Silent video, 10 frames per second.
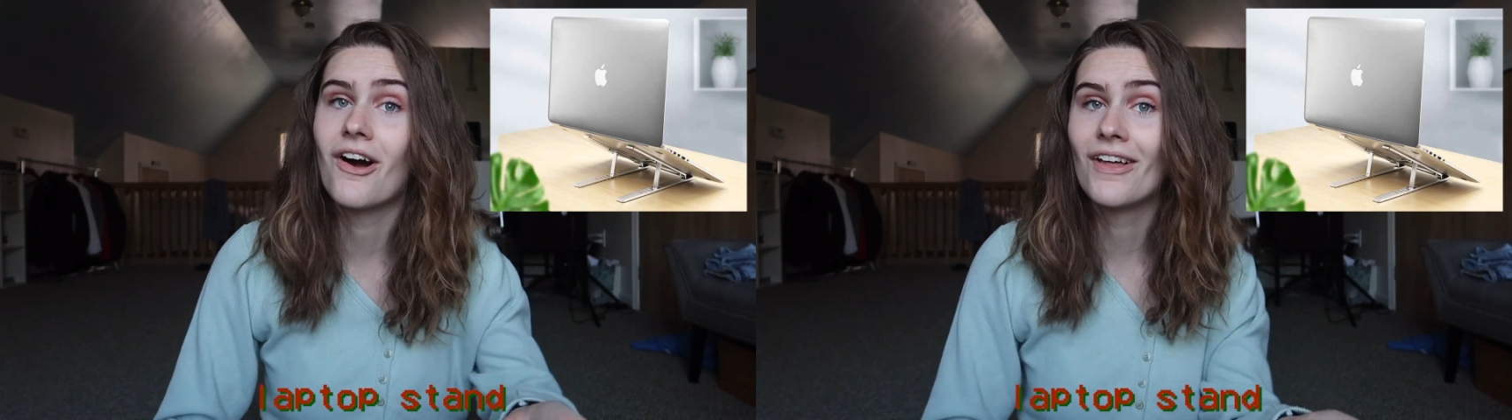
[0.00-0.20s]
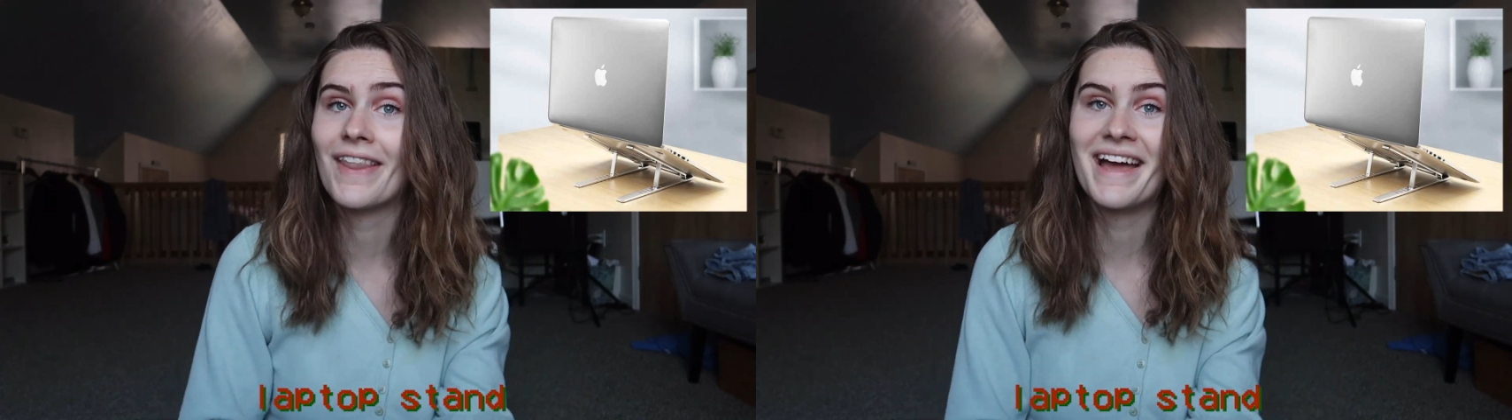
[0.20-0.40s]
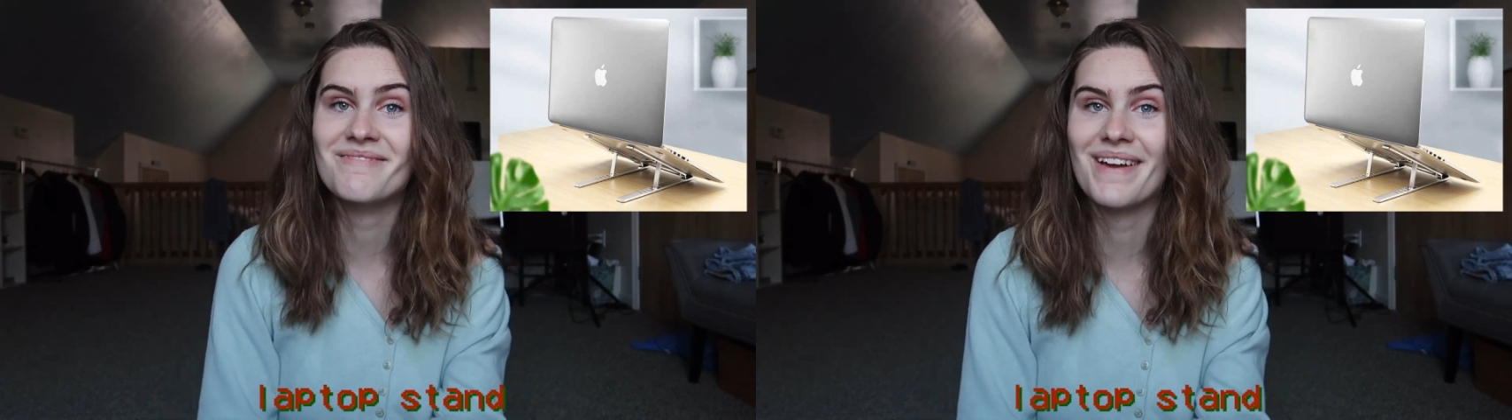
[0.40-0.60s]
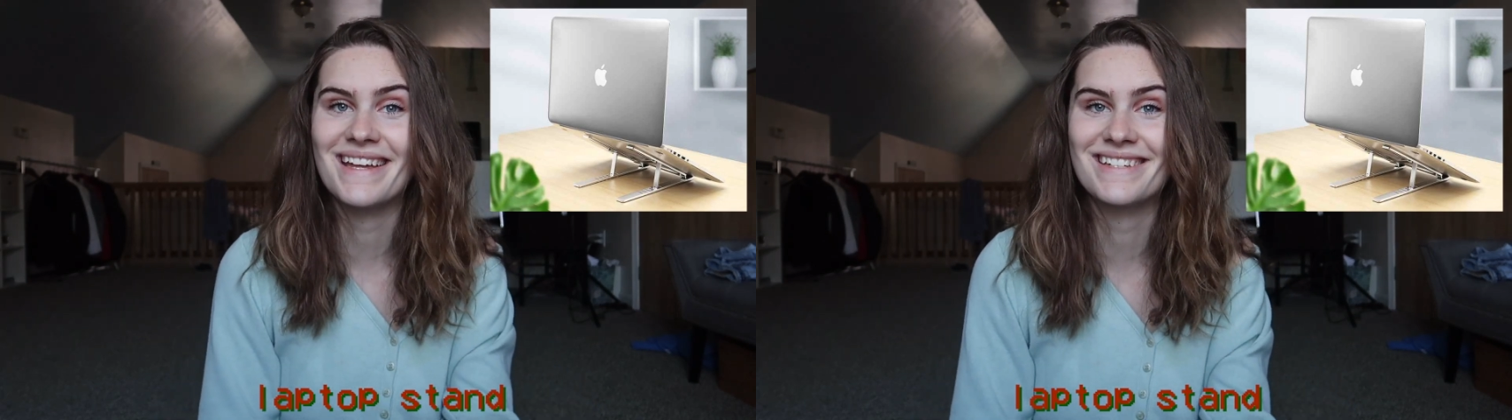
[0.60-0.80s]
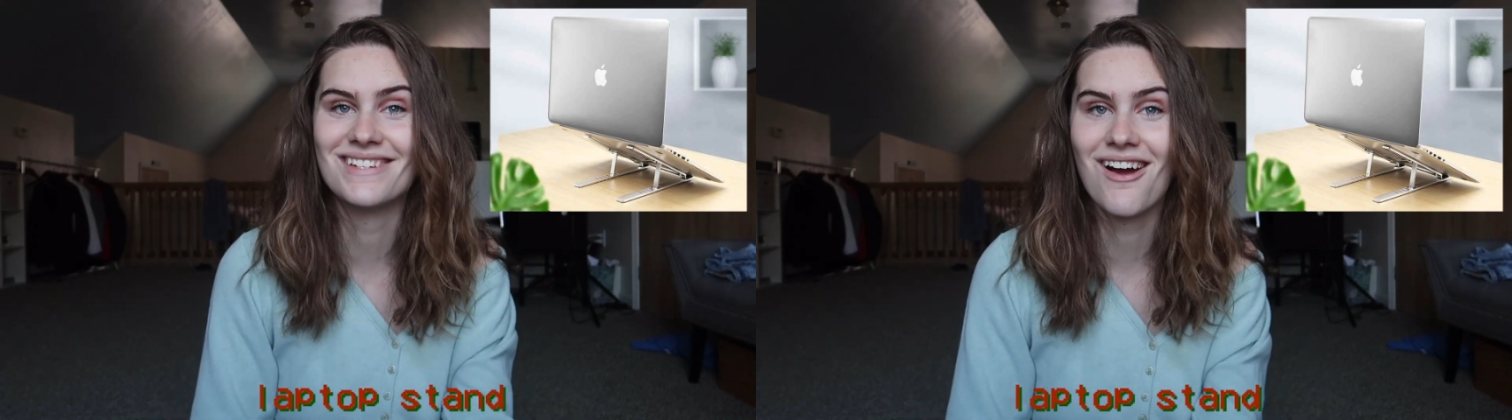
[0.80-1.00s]
online
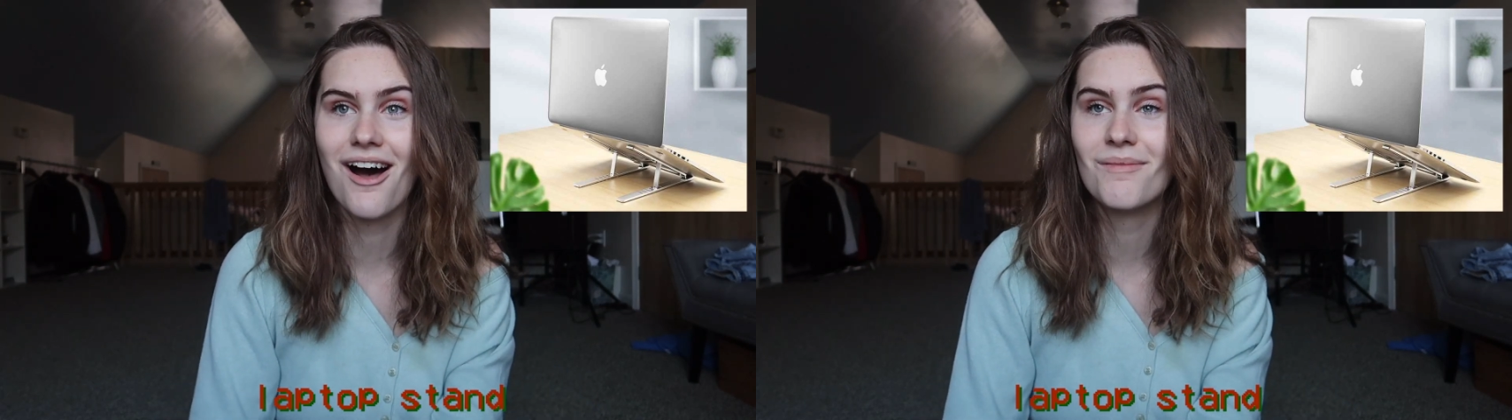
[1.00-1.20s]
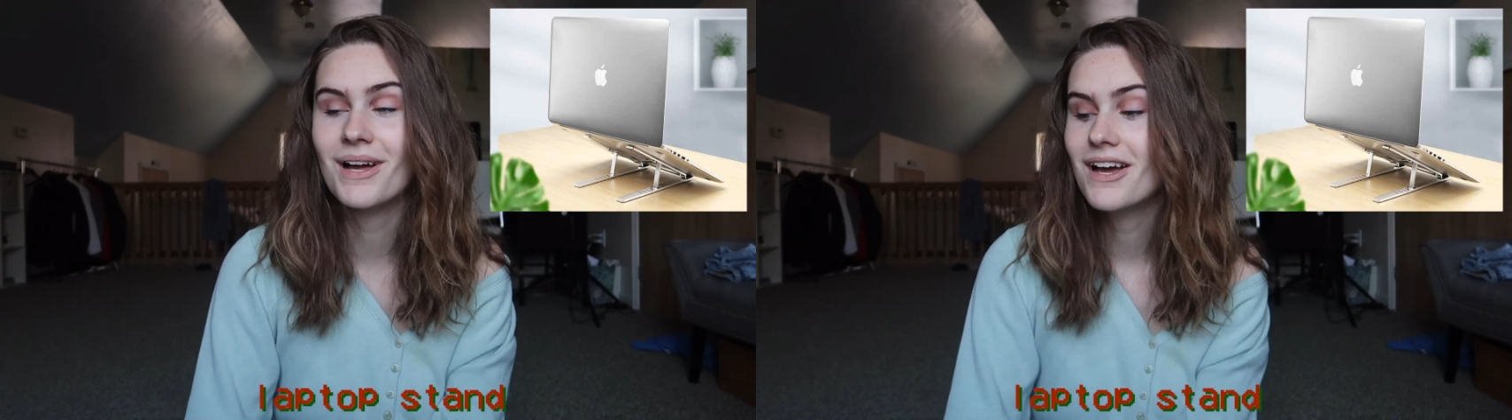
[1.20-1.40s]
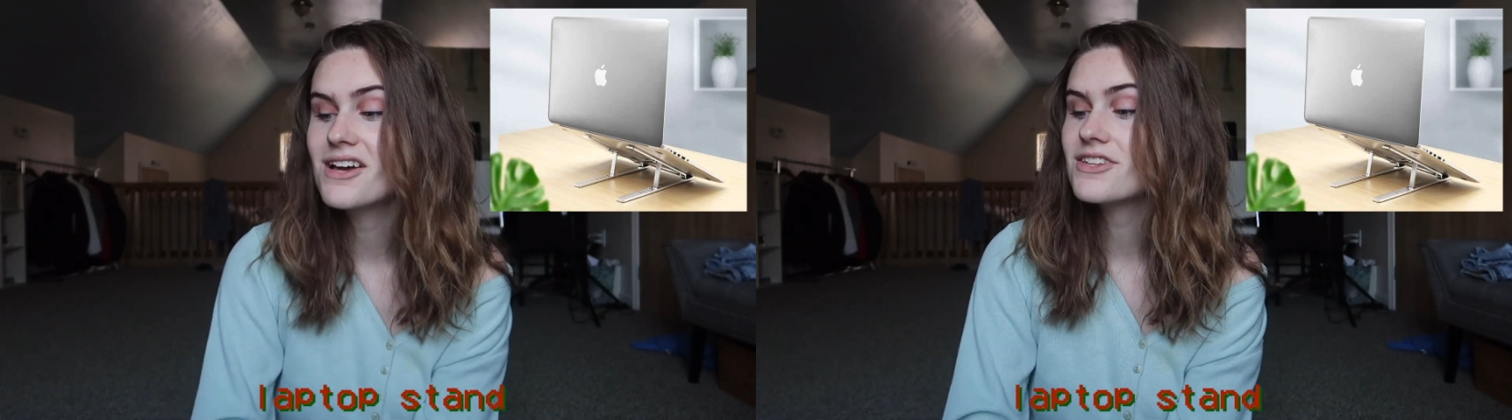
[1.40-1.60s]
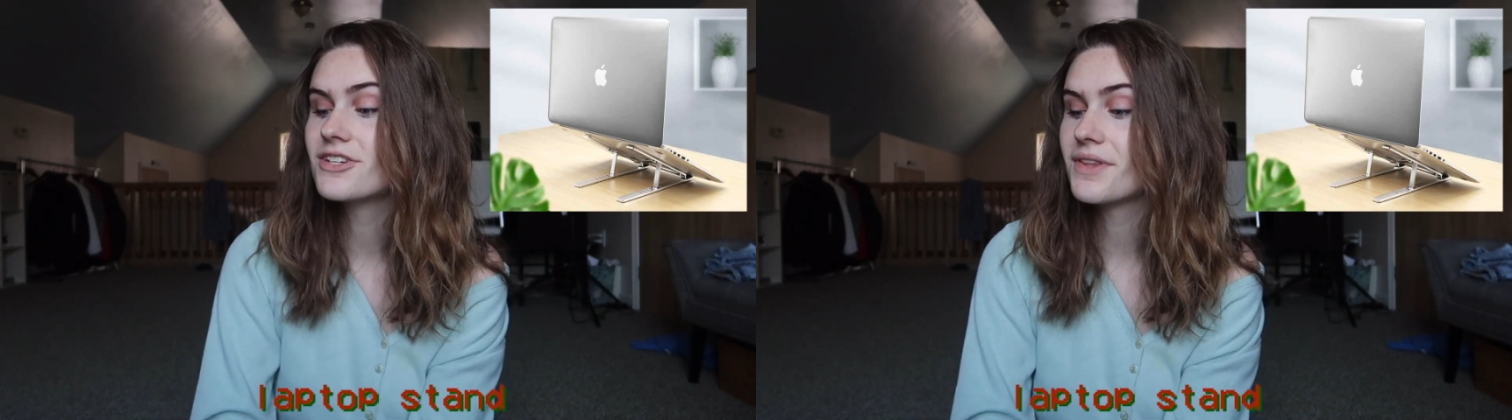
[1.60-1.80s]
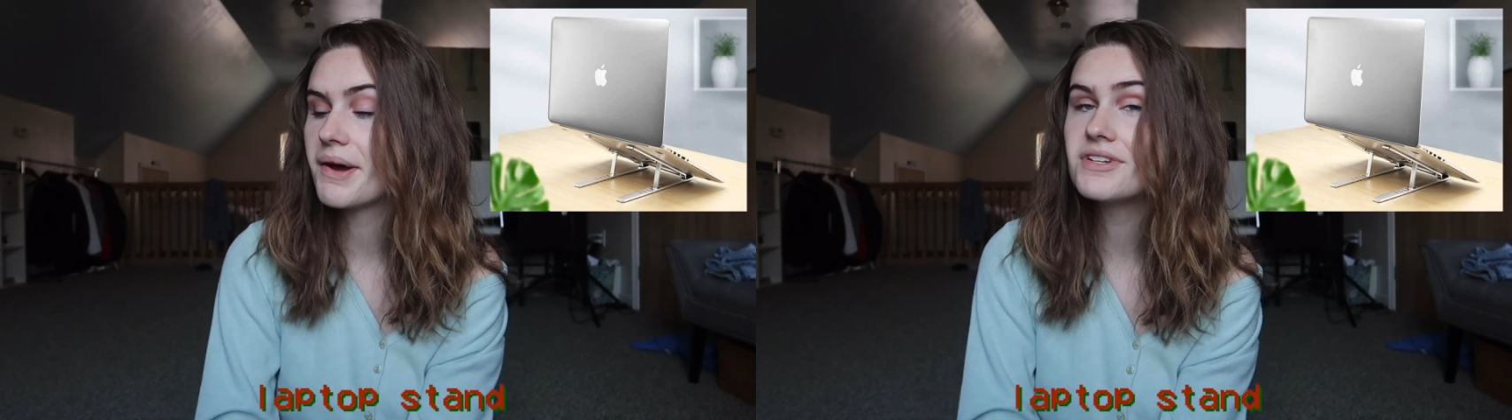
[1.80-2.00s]
based job.
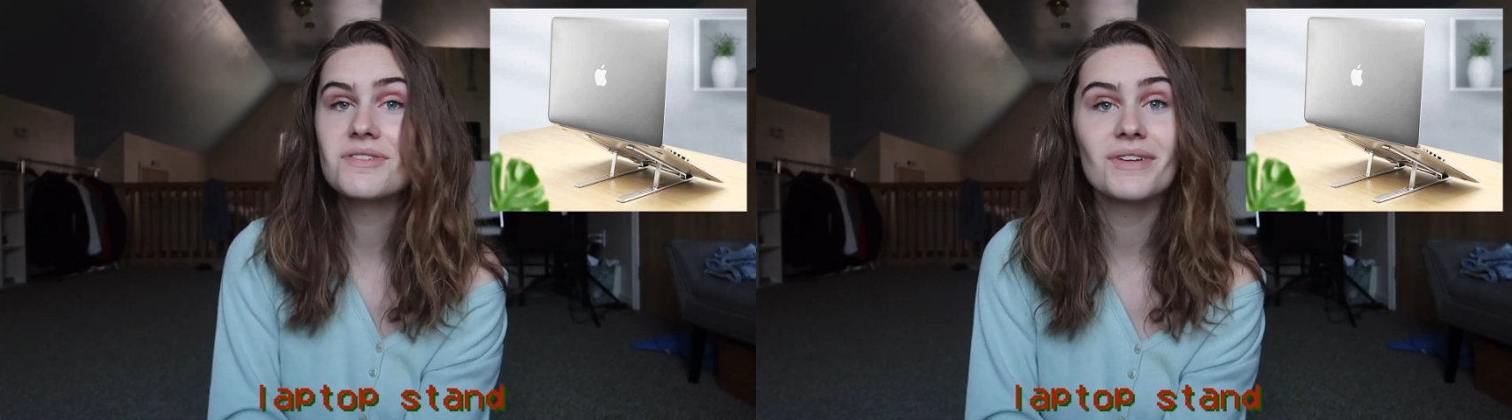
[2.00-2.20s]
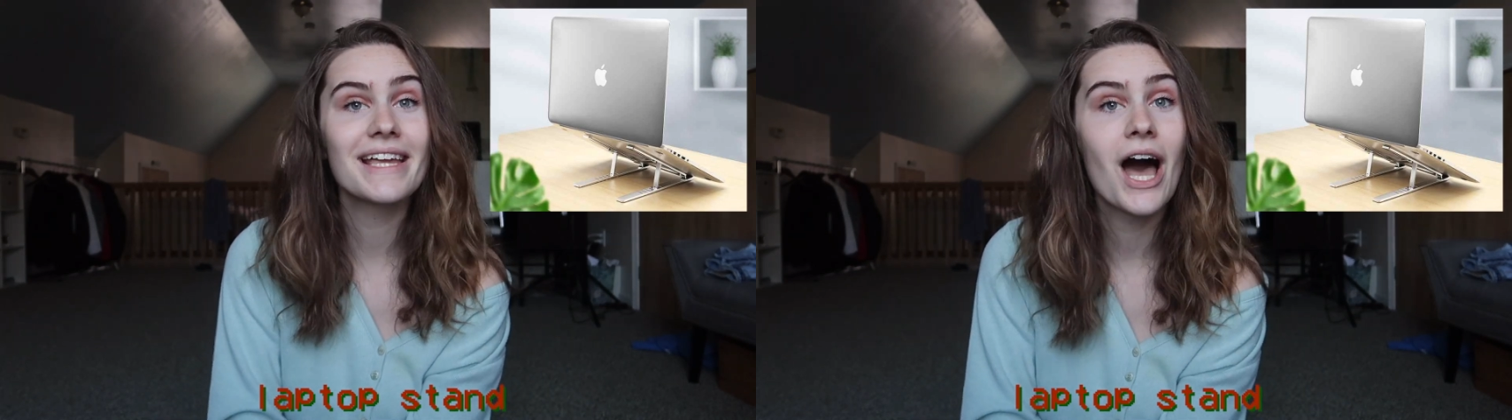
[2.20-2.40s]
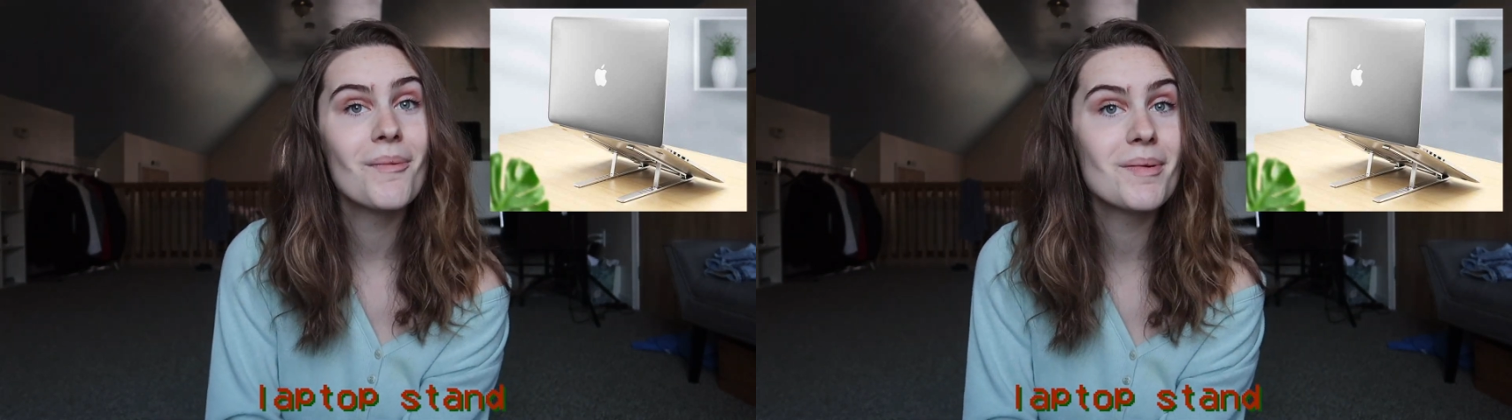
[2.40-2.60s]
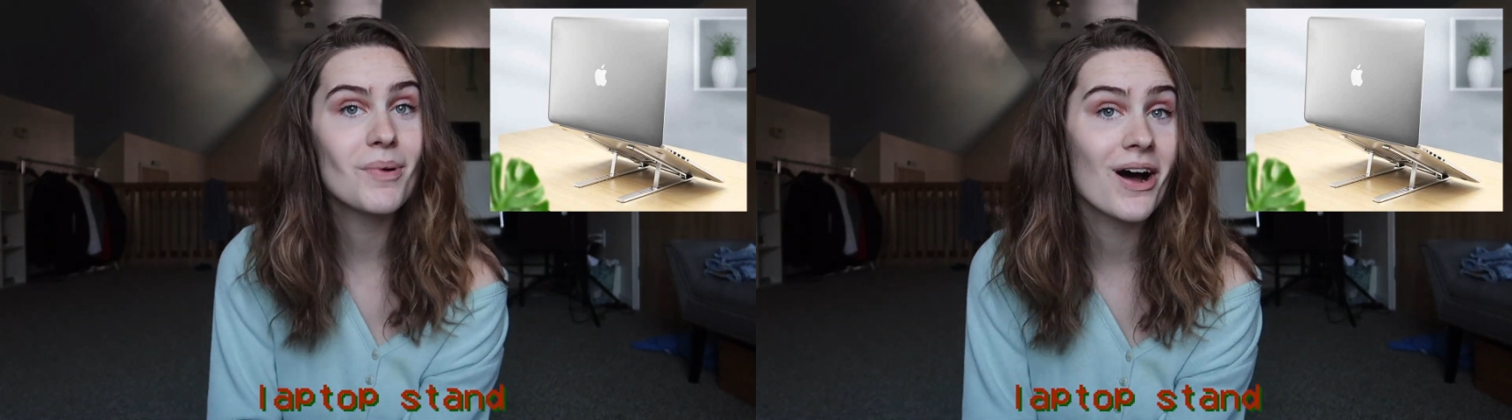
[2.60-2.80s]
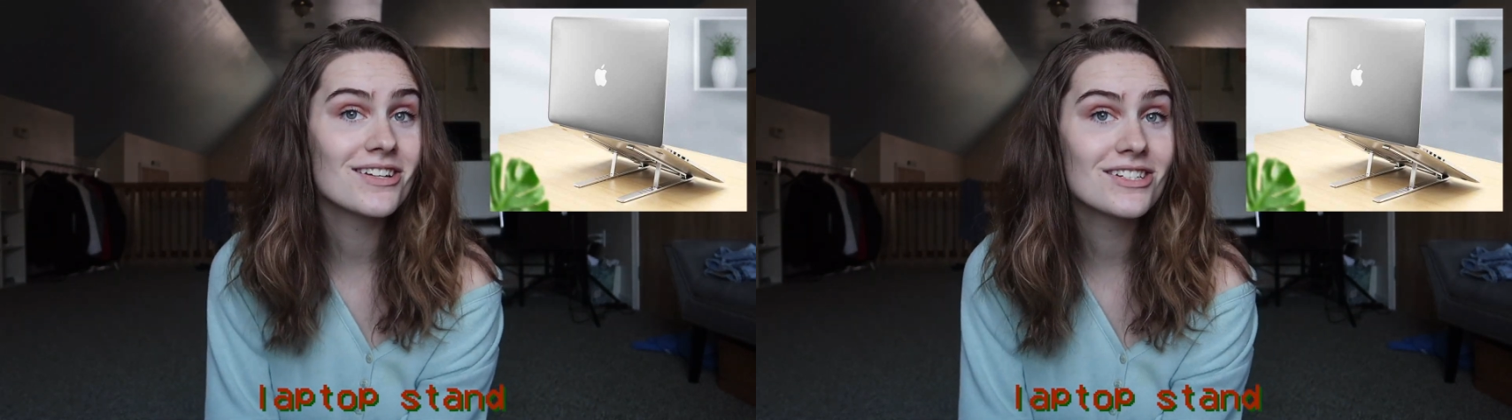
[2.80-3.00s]
So that would just really help my
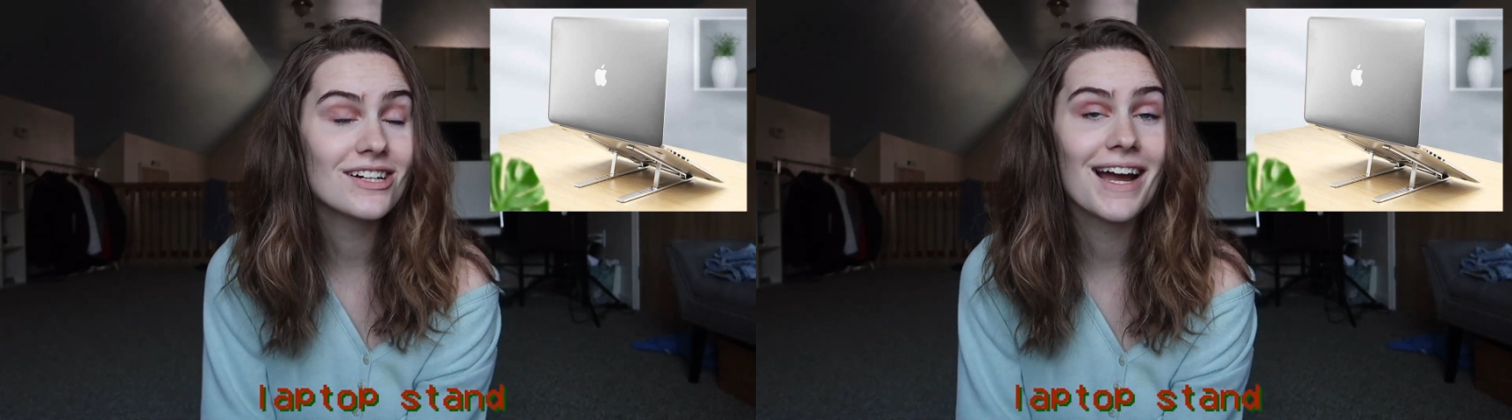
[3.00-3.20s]
posture,